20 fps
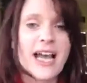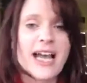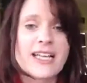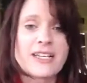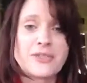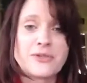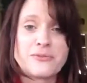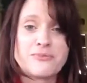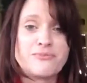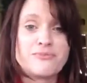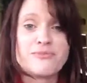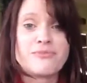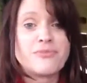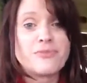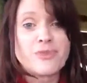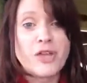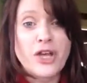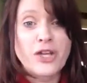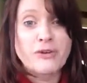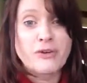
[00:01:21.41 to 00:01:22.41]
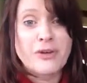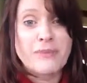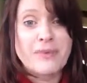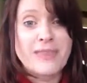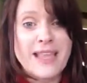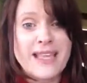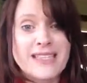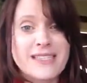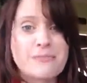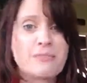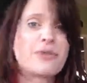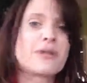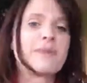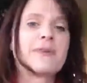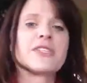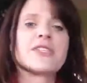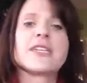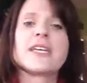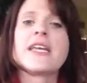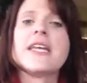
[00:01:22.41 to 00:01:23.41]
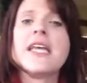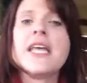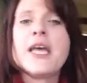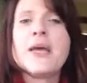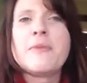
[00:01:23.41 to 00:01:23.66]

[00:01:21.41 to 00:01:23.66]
I do laundry, but that's pretty much it.